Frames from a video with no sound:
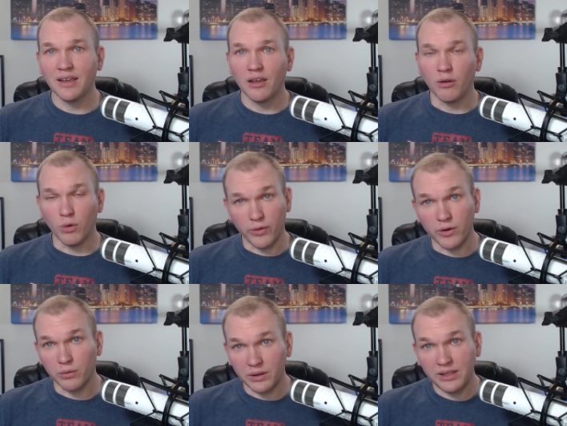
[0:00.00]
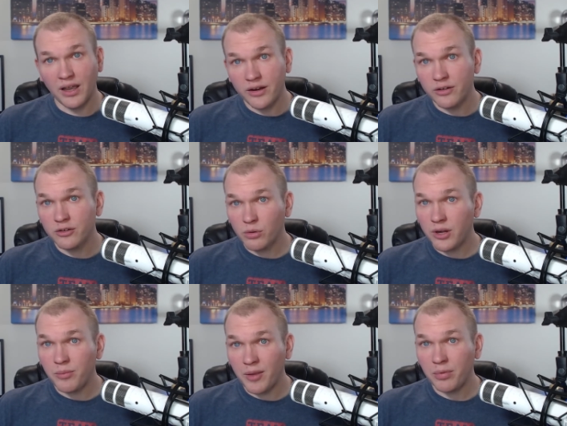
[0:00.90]
were there really
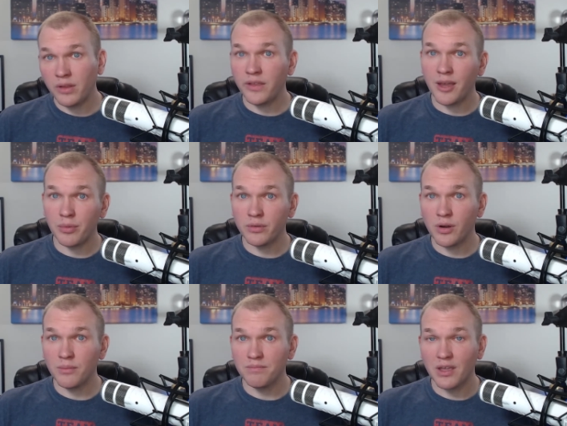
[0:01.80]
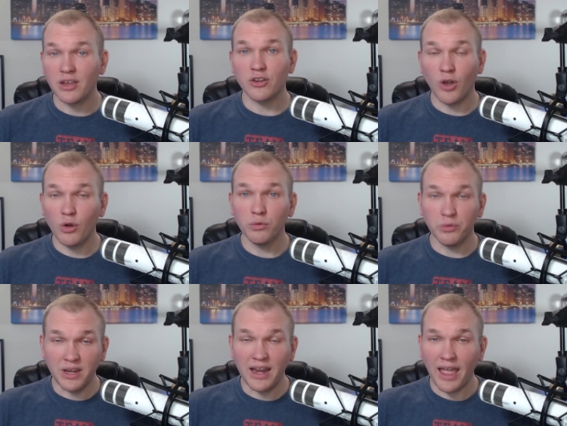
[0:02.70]
120 people in the upper room? Go
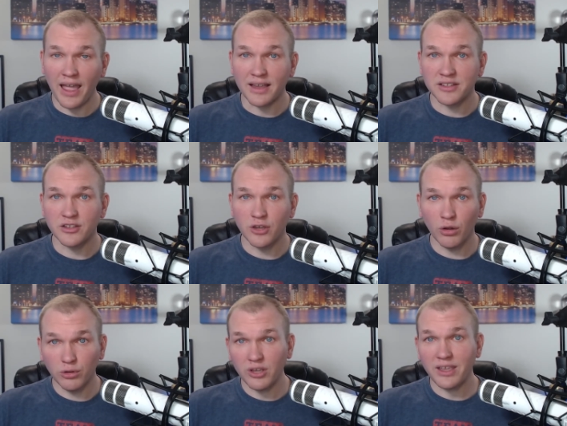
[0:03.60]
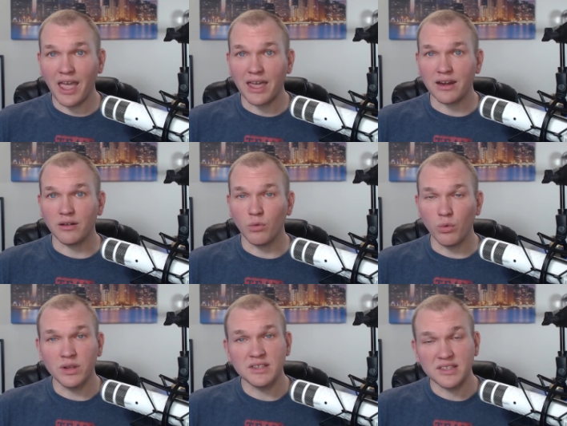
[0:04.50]
read Acts. Go look at it.
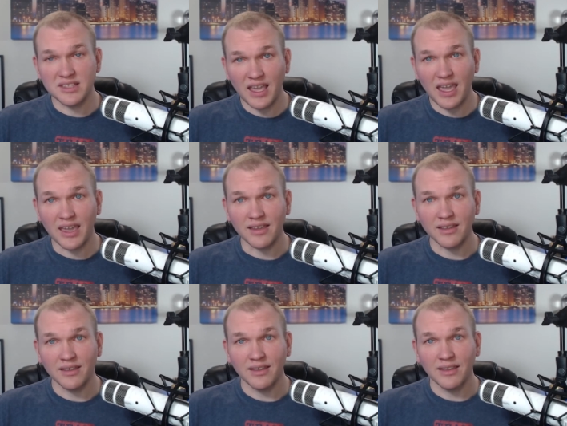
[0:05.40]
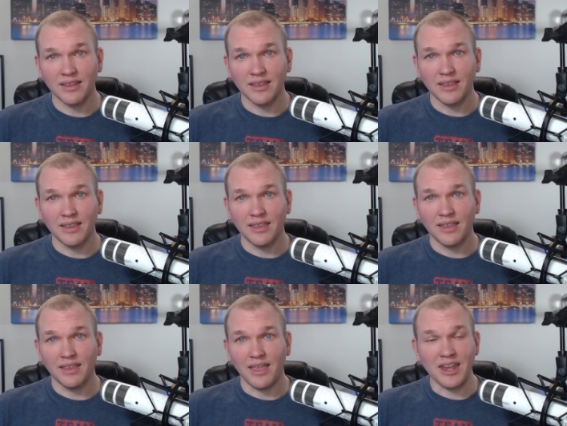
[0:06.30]
What does it say?
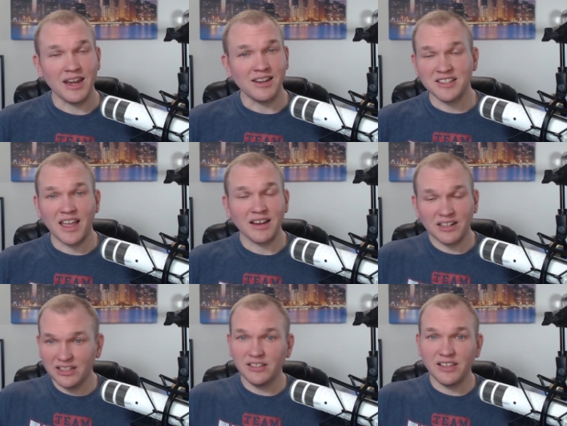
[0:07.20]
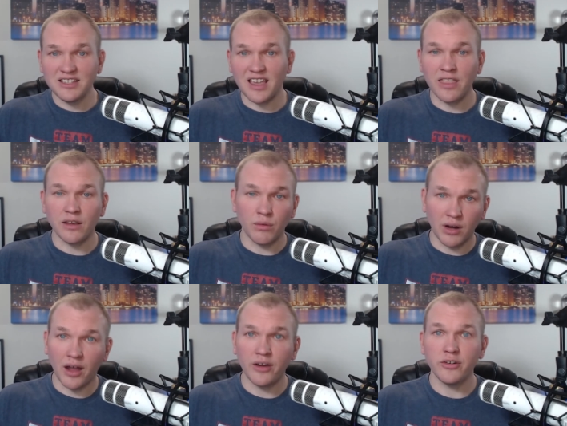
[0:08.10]
And it does not clearly say there were
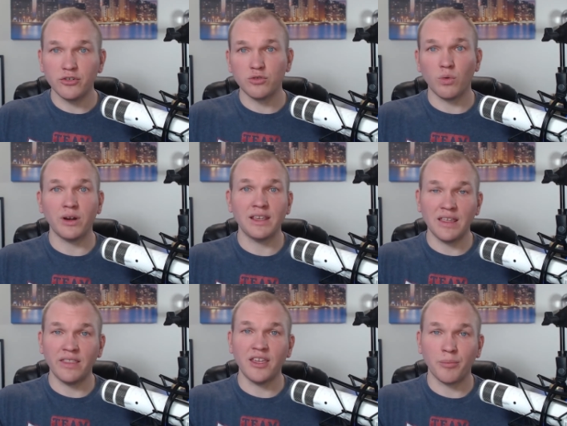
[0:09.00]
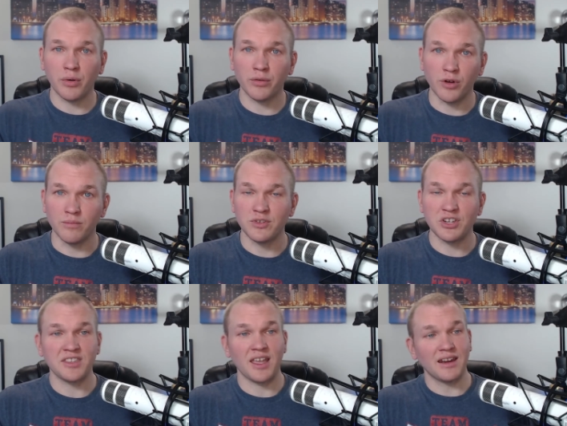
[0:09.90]
120 in the upper room,
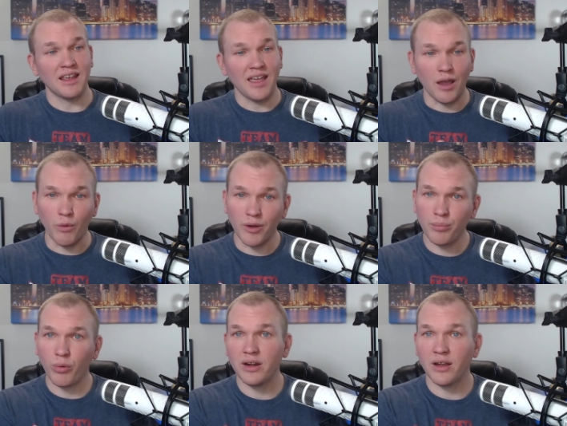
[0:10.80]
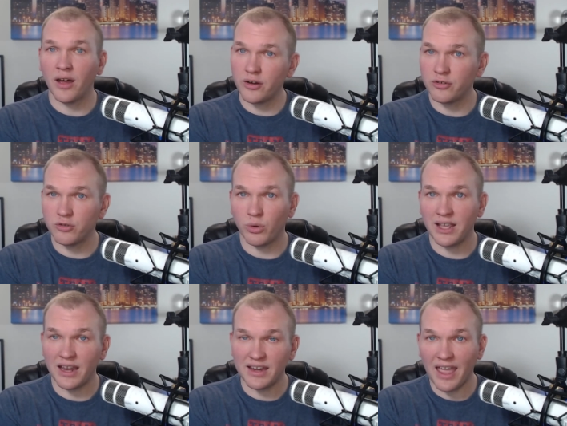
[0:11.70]
just that at one point 120
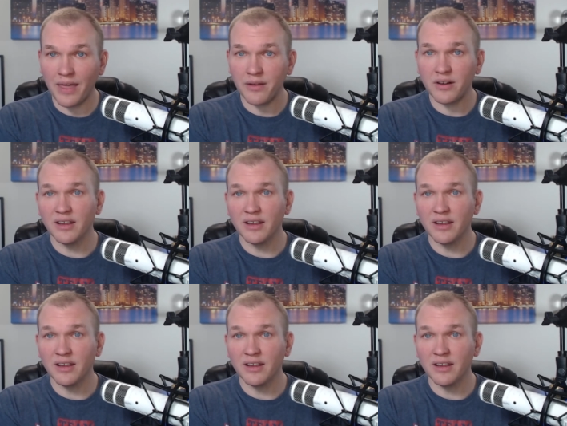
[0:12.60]
had gathered,